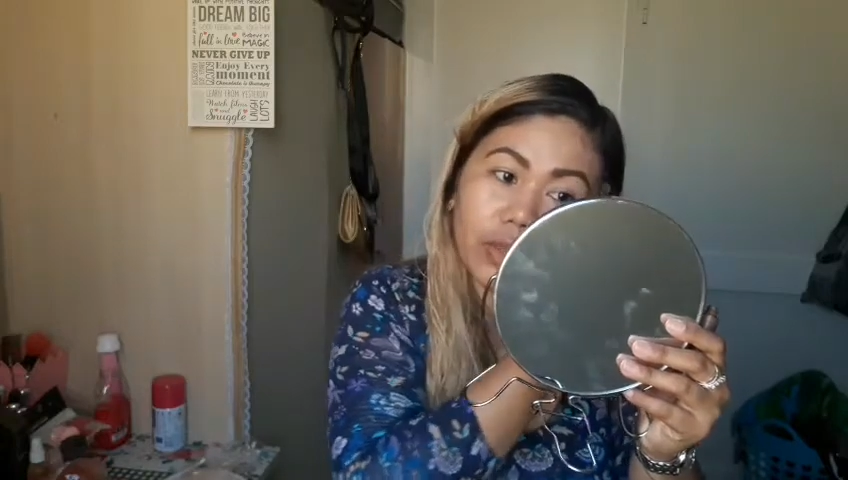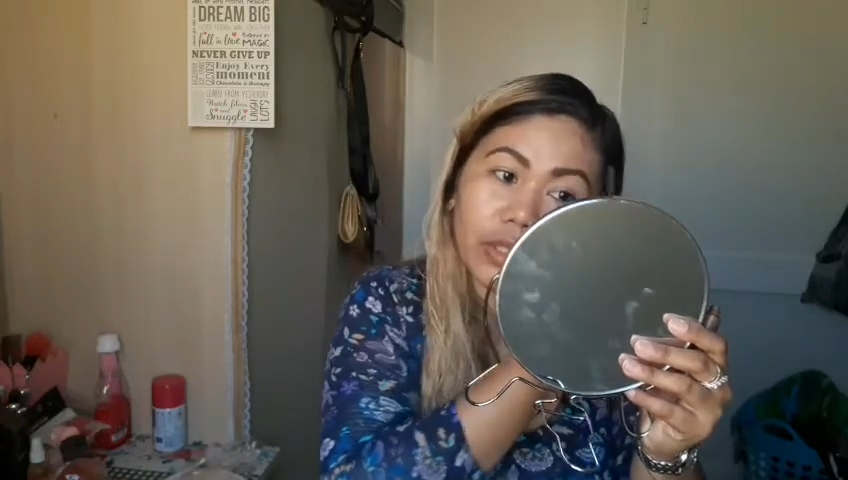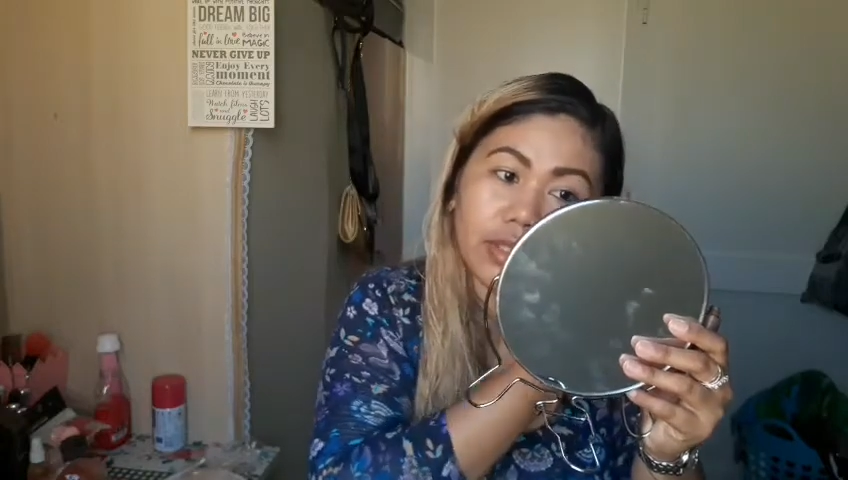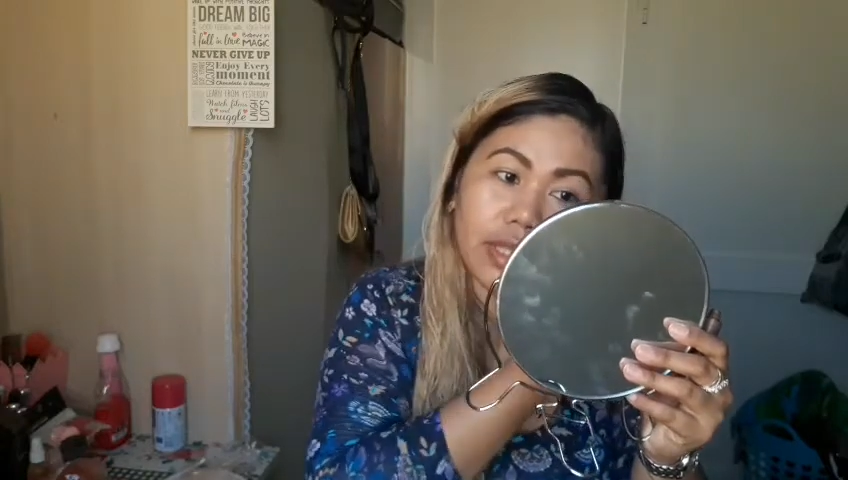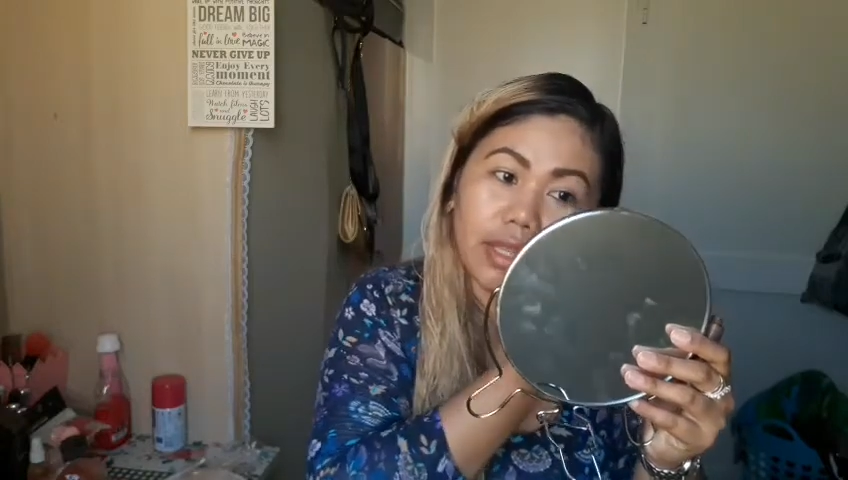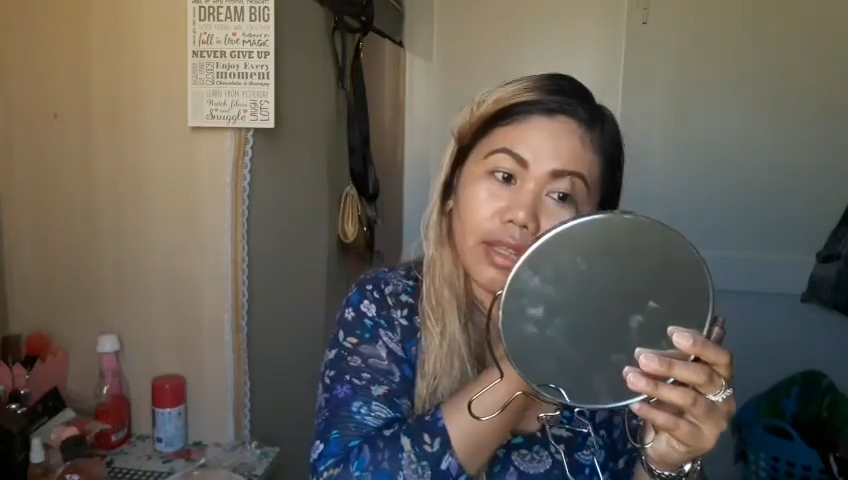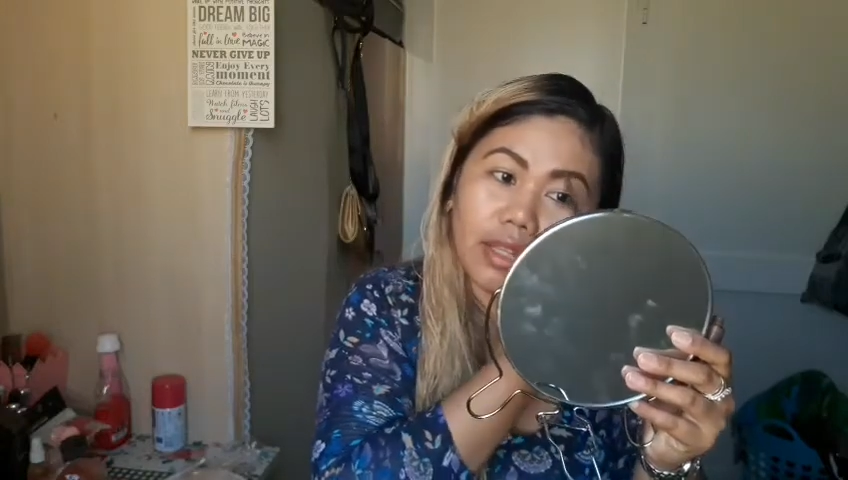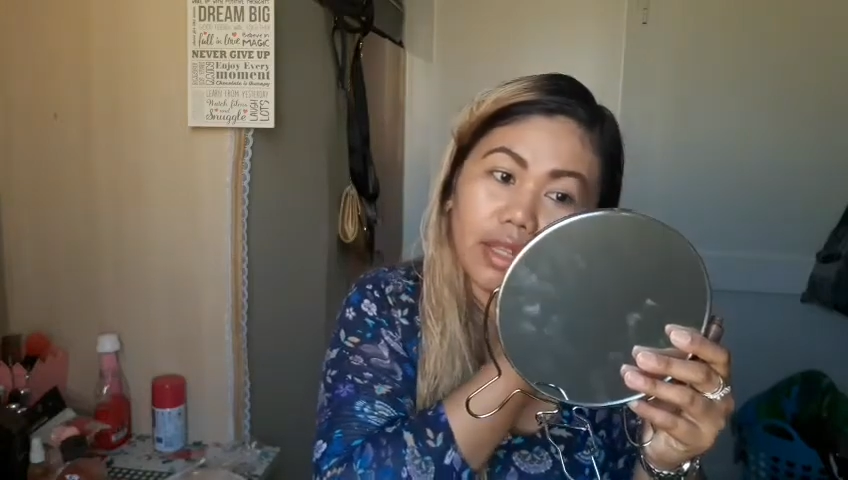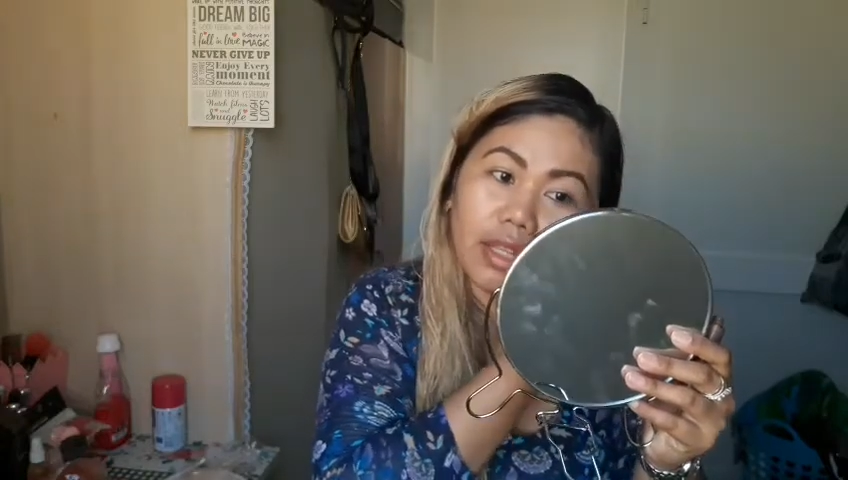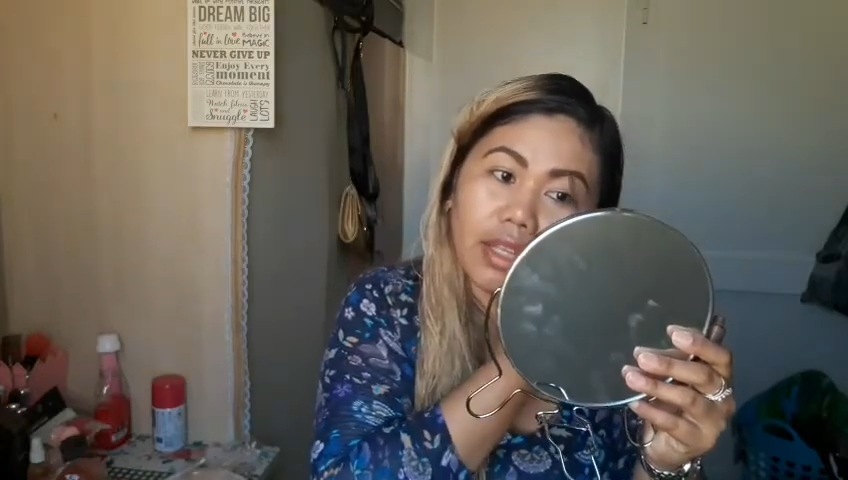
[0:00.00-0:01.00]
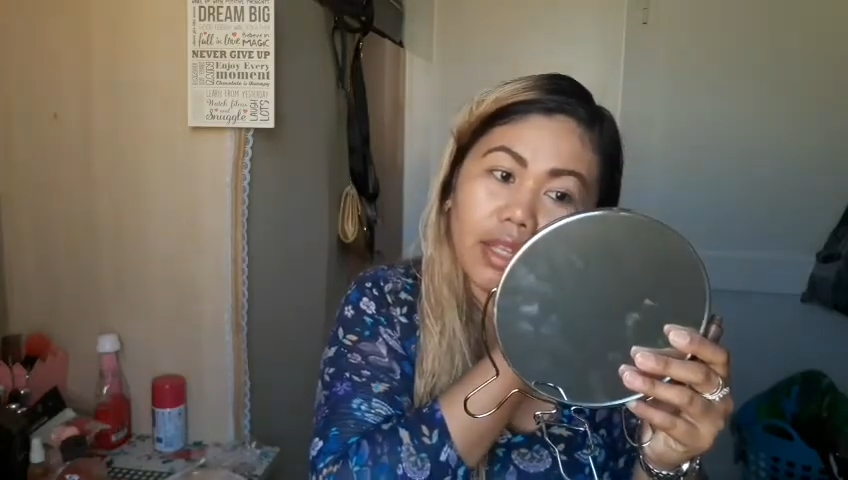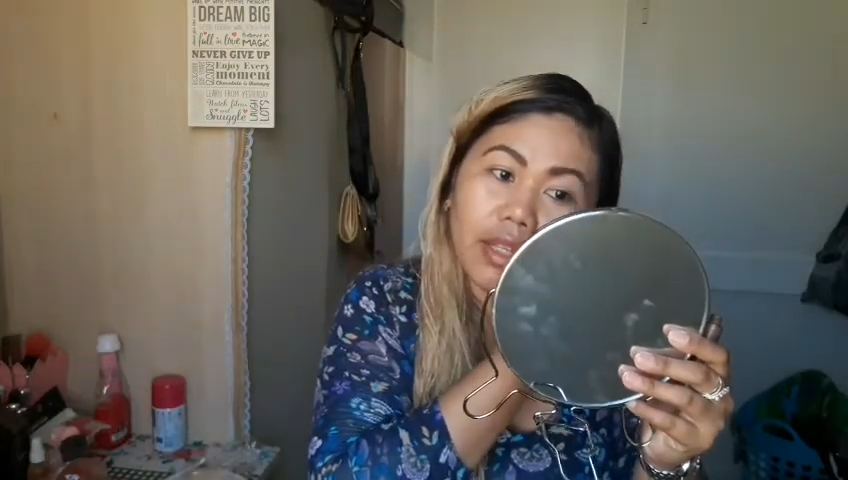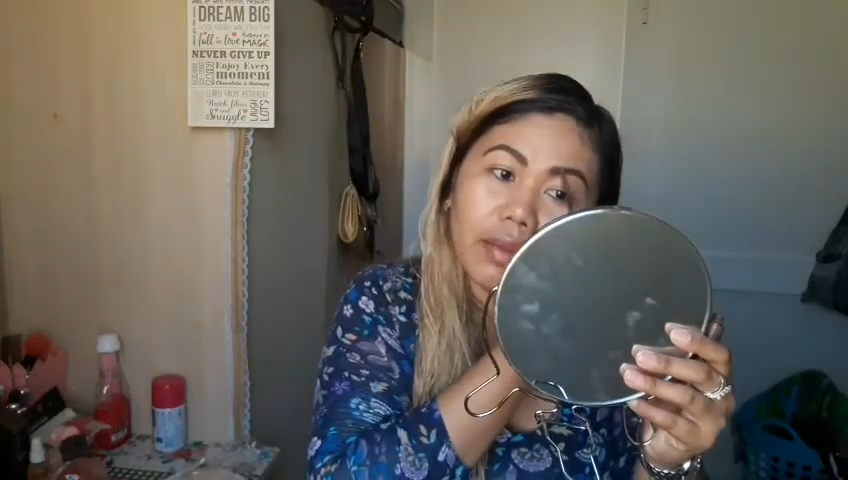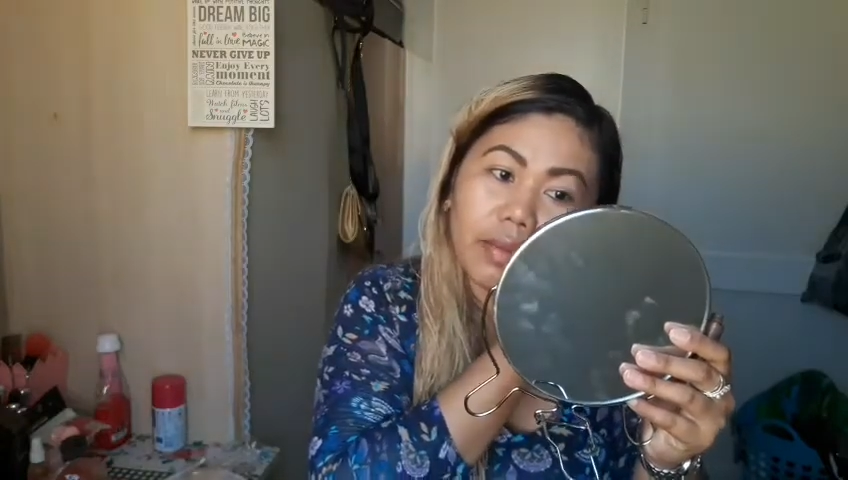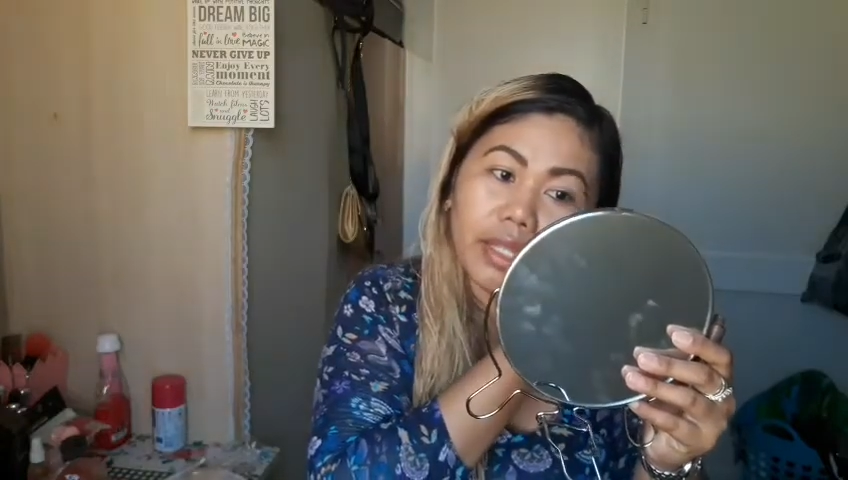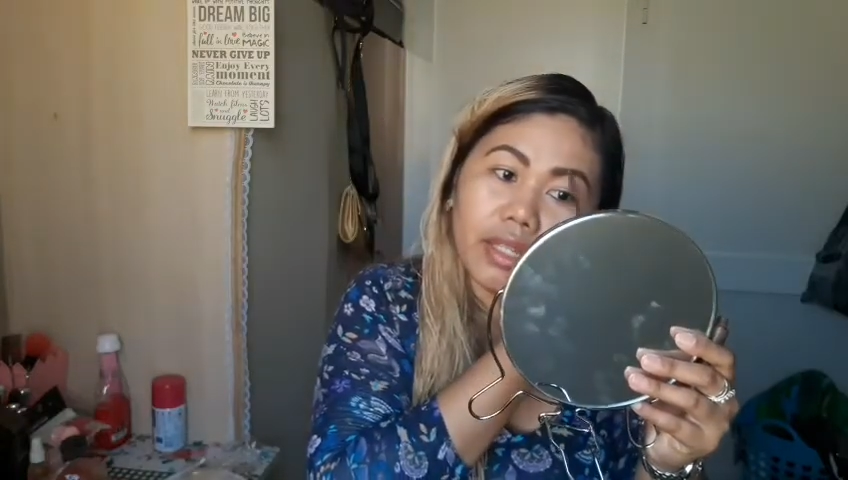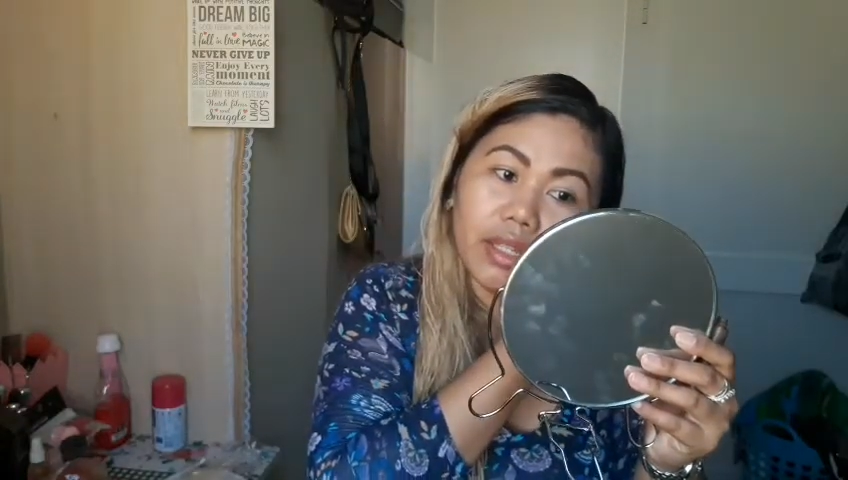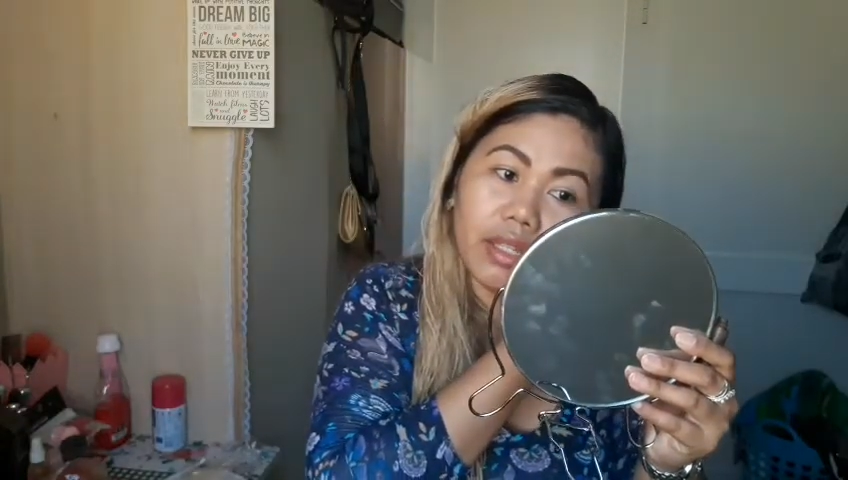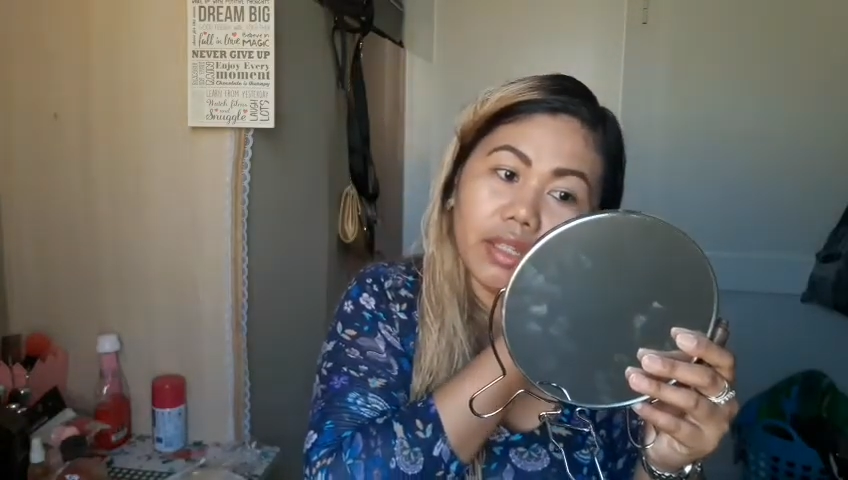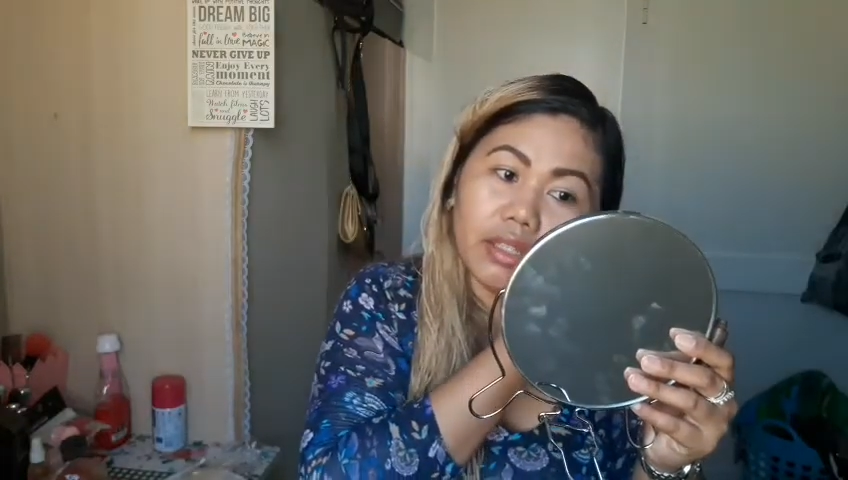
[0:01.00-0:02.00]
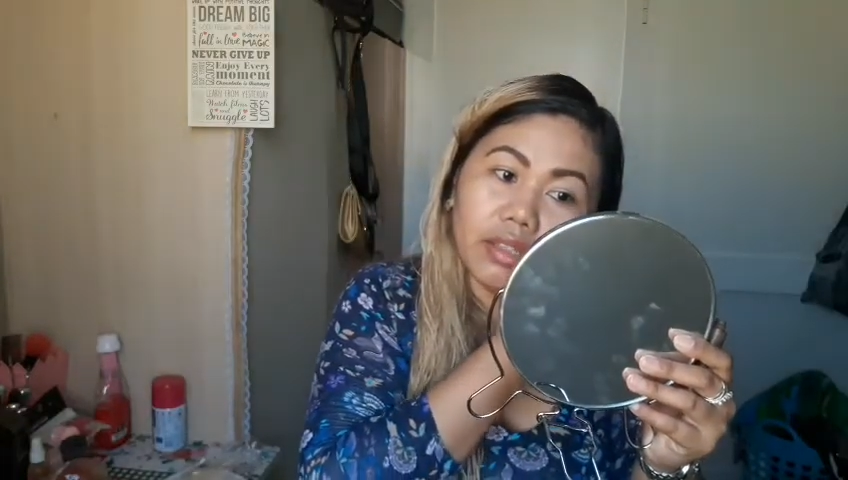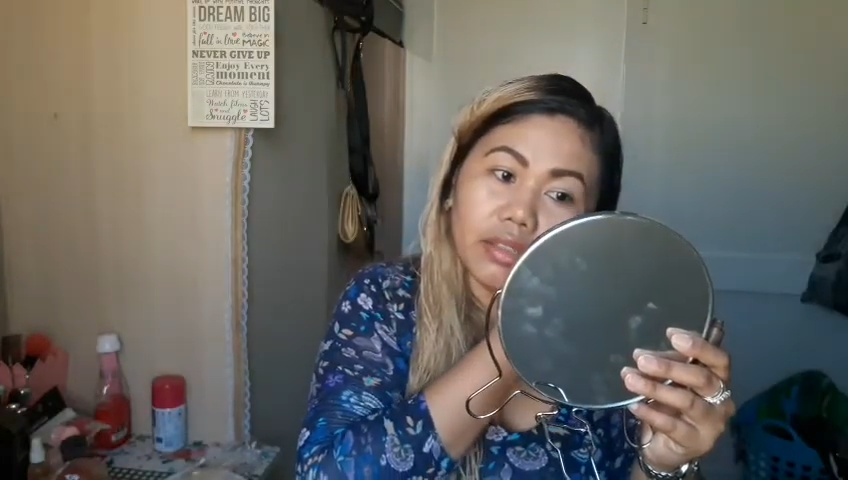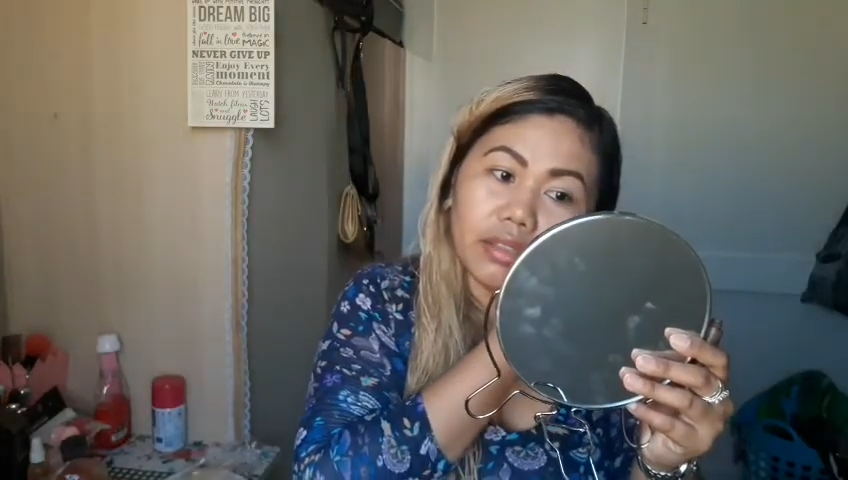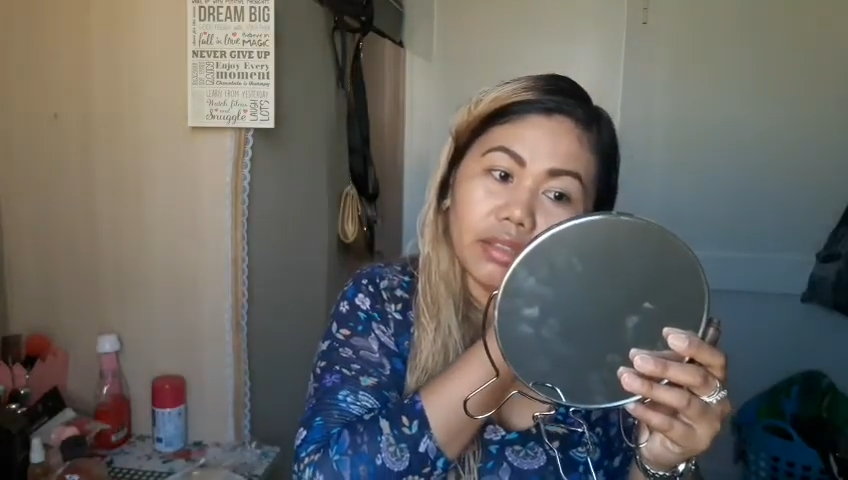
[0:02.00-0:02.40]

hopefully daily, but